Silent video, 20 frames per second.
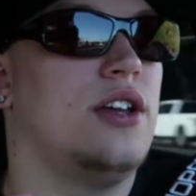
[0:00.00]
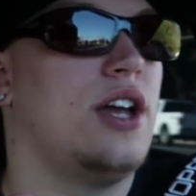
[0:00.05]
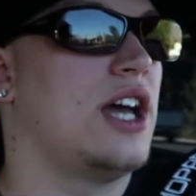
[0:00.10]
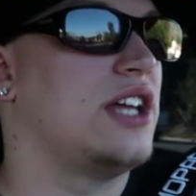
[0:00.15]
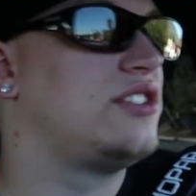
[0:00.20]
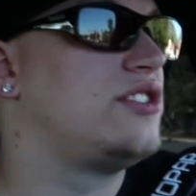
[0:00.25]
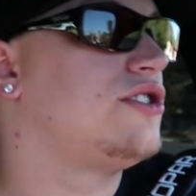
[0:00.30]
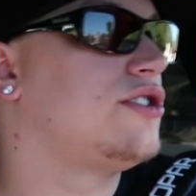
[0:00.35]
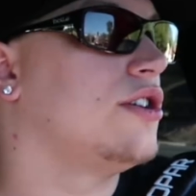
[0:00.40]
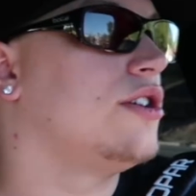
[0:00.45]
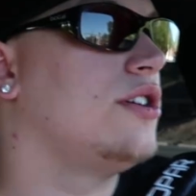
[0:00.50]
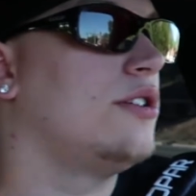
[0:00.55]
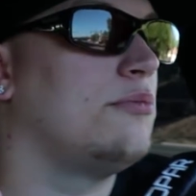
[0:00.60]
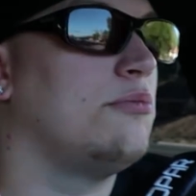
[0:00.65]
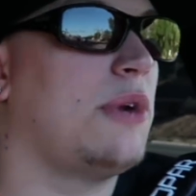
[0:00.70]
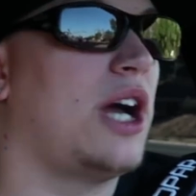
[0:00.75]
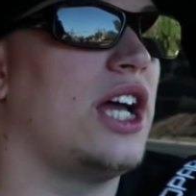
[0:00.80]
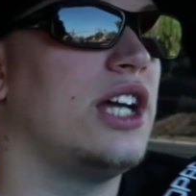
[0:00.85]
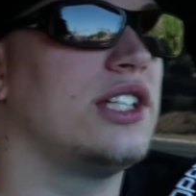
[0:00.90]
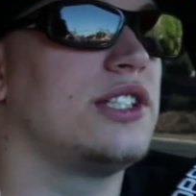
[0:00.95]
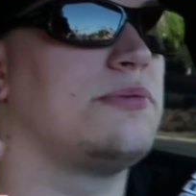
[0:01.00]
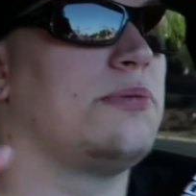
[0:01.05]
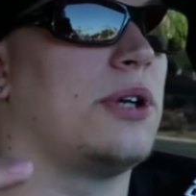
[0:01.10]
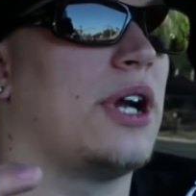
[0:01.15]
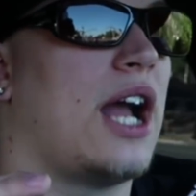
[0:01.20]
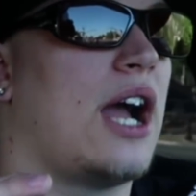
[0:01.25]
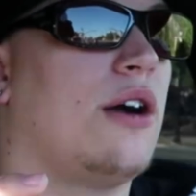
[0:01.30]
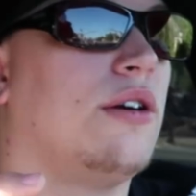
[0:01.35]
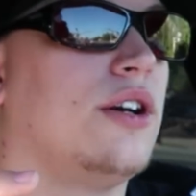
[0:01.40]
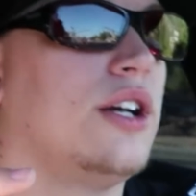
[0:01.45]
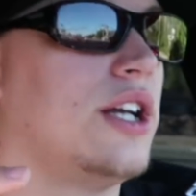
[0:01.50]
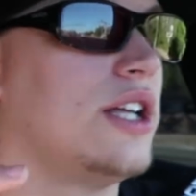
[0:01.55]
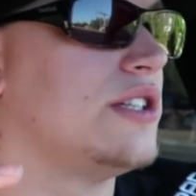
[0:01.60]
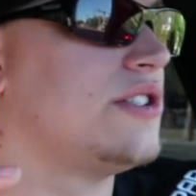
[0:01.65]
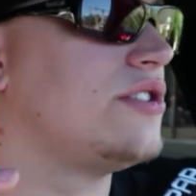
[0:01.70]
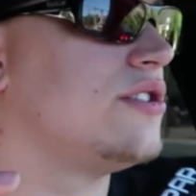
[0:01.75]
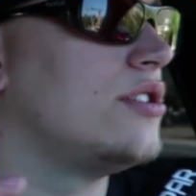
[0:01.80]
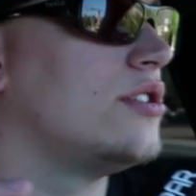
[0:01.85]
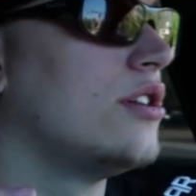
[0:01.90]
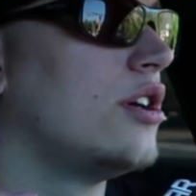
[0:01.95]
at certain miles per hour and
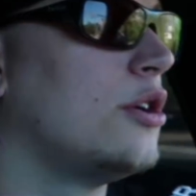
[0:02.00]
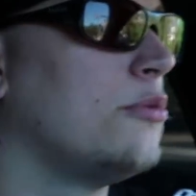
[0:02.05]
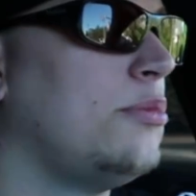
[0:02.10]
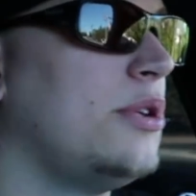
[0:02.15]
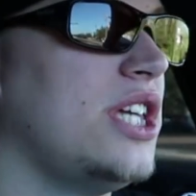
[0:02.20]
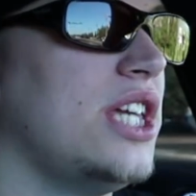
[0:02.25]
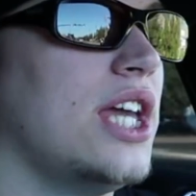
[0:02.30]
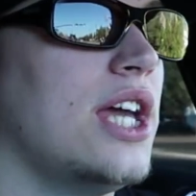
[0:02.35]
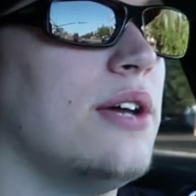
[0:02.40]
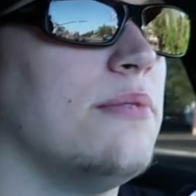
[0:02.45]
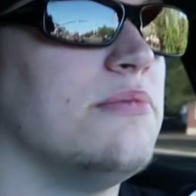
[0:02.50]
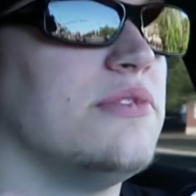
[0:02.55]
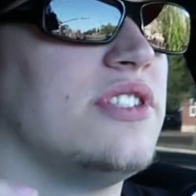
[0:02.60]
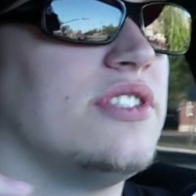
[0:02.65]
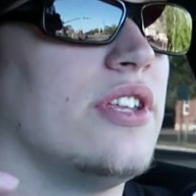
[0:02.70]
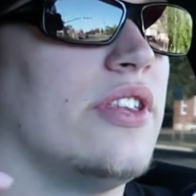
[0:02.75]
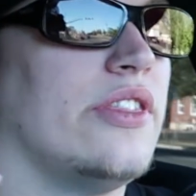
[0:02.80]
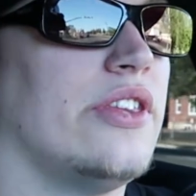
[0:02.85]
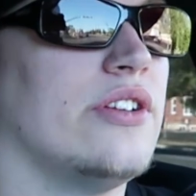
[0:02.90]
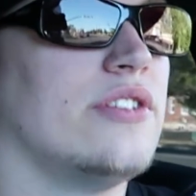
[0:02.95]
at certain RPMs,